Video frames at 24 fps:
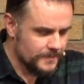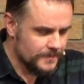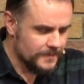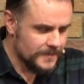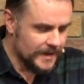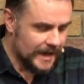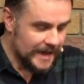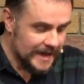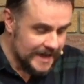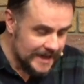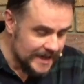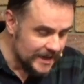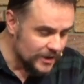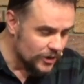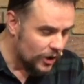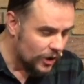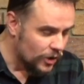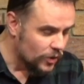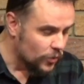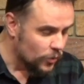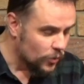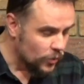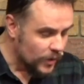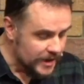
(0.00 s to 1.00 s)
Enoch
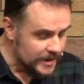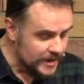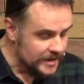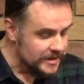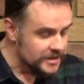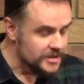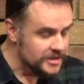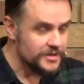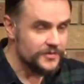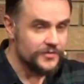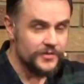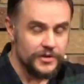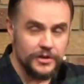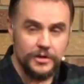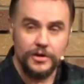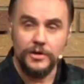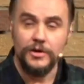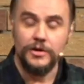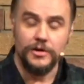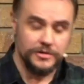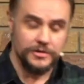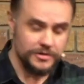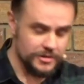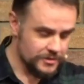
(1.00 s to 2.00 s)
witnessed for
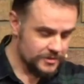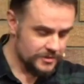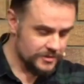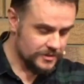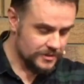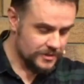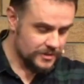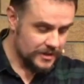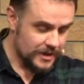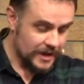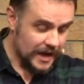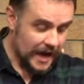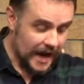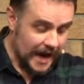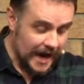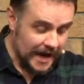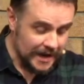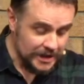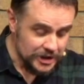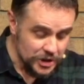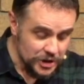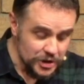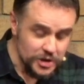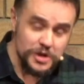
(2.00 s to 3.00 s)
God, and
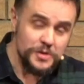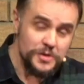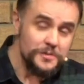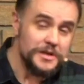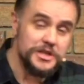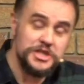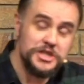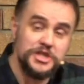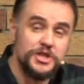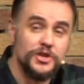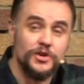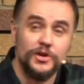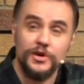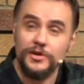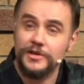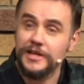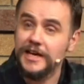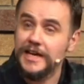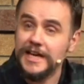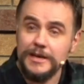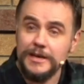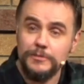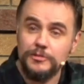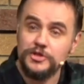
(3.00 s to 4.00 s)
you can be sure that
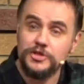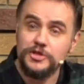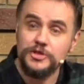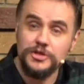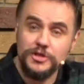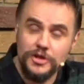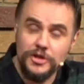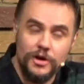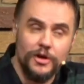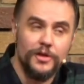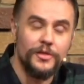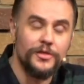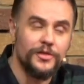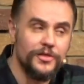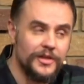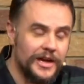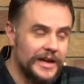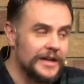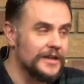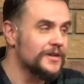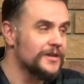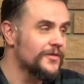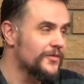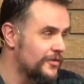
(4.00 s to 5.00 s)
he was not
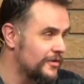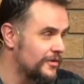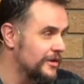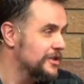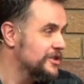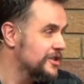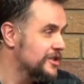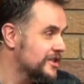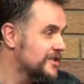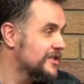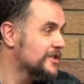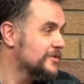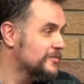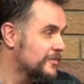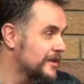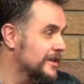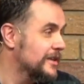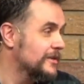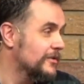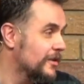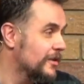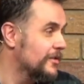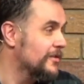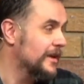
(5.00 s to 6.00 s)
thanked for it, just as we're
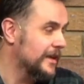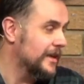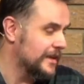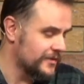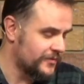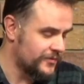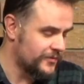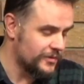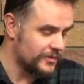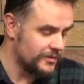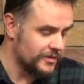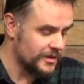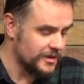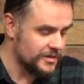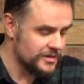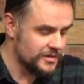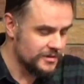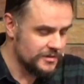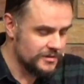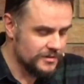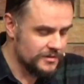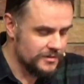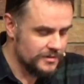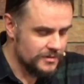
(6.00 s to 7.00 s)
not thanked for it.
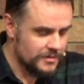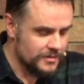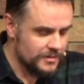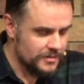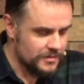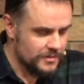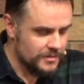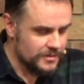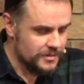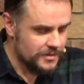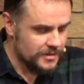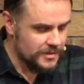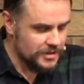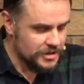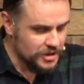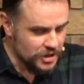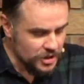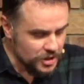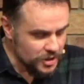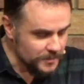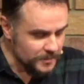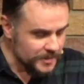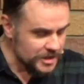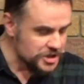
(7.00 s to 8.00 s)
you
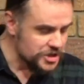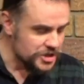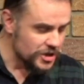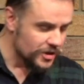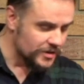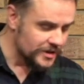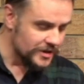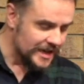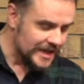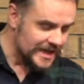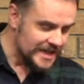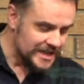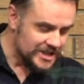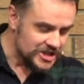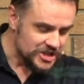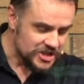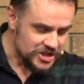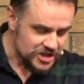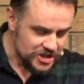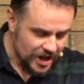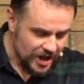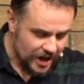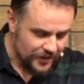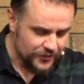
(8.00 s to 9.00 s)
can be sure that he
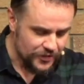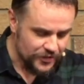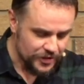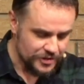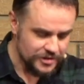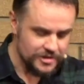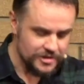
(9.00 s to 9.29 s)
suffered.